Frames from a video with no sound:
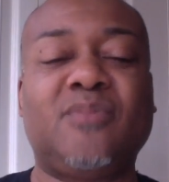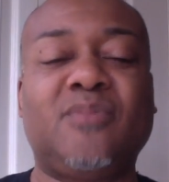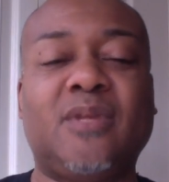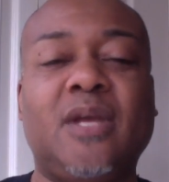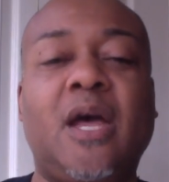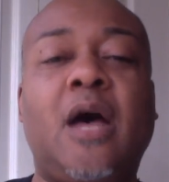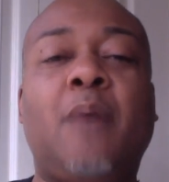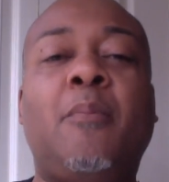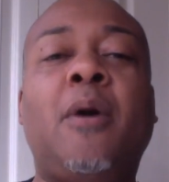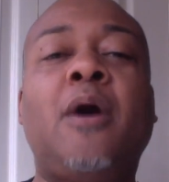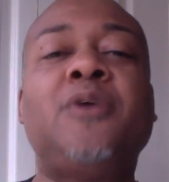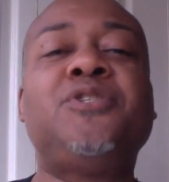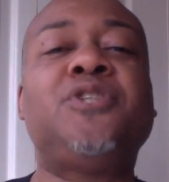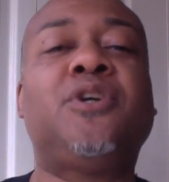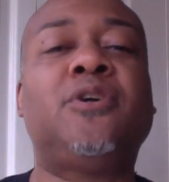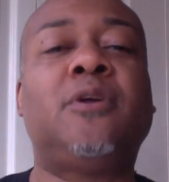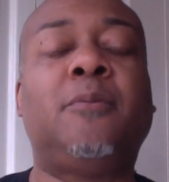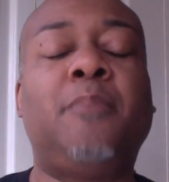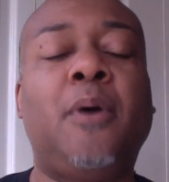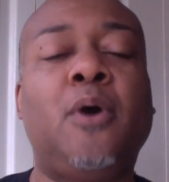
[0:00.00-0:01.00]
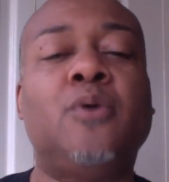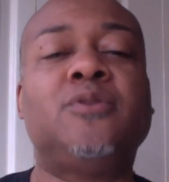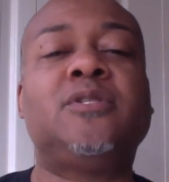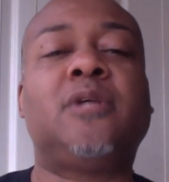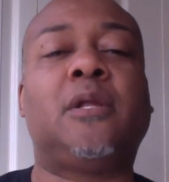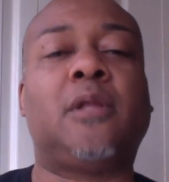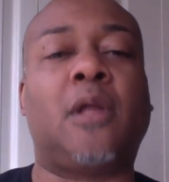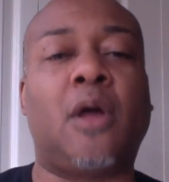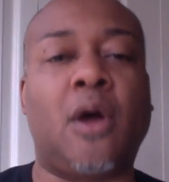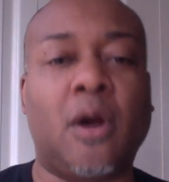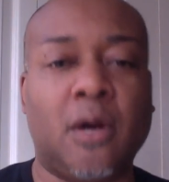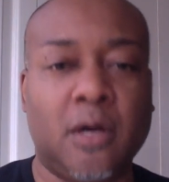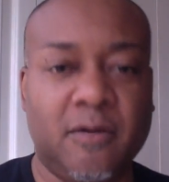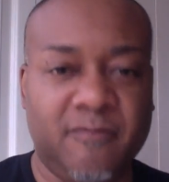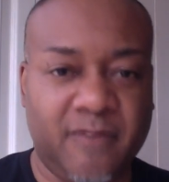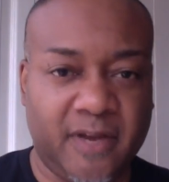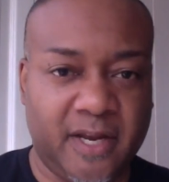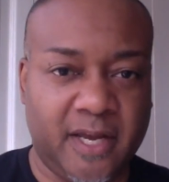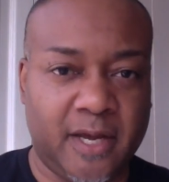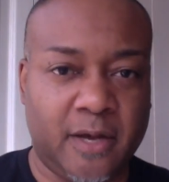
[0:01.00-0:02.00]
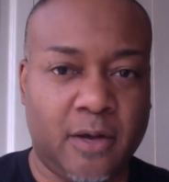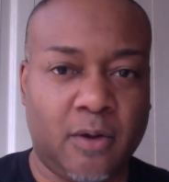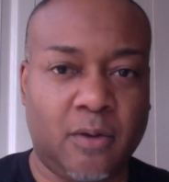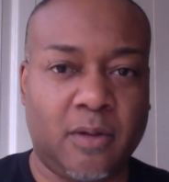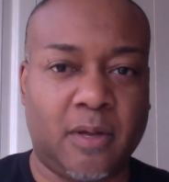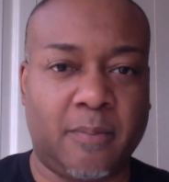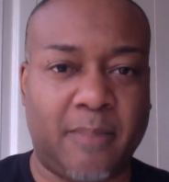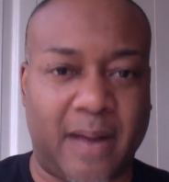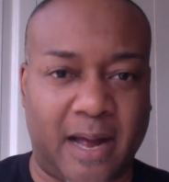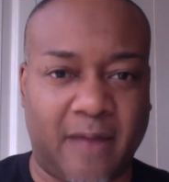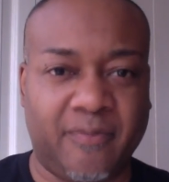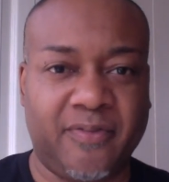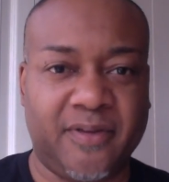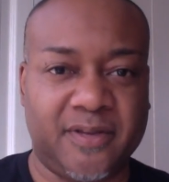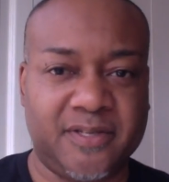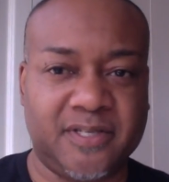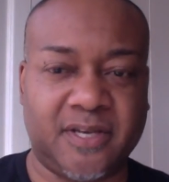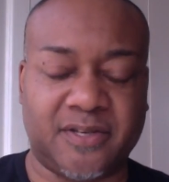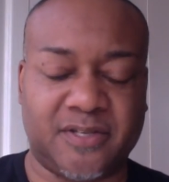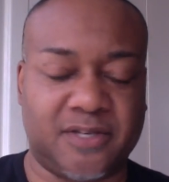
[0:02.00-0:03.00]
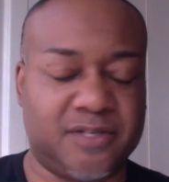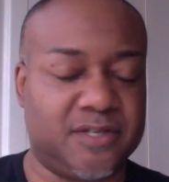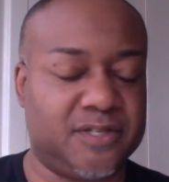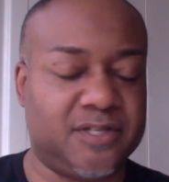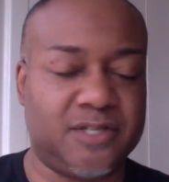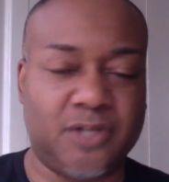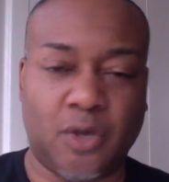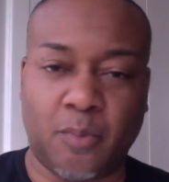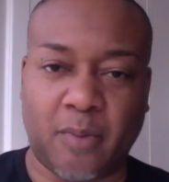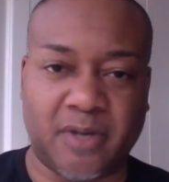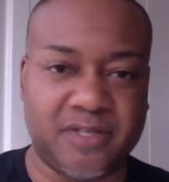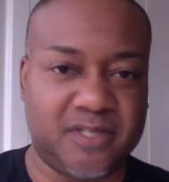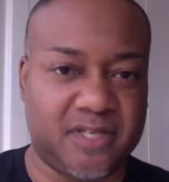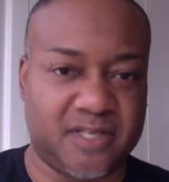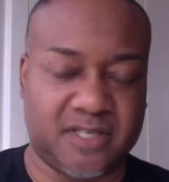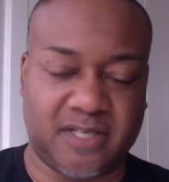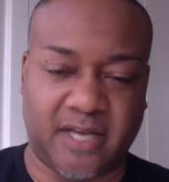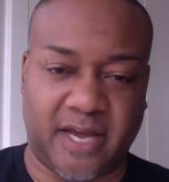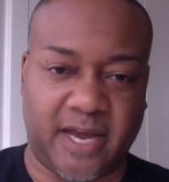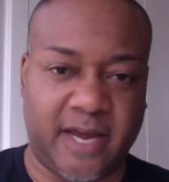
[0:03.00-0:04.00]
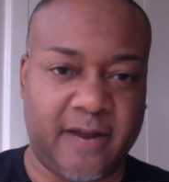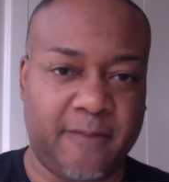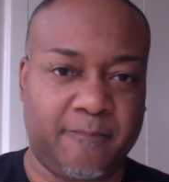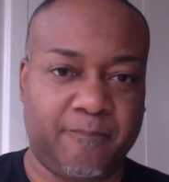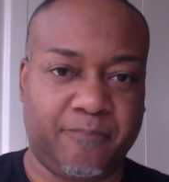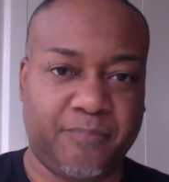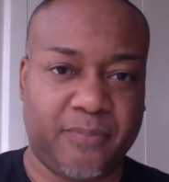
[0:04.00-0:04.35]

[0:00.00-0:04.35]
I'm also going to post a longer video about this because it's just so much to say.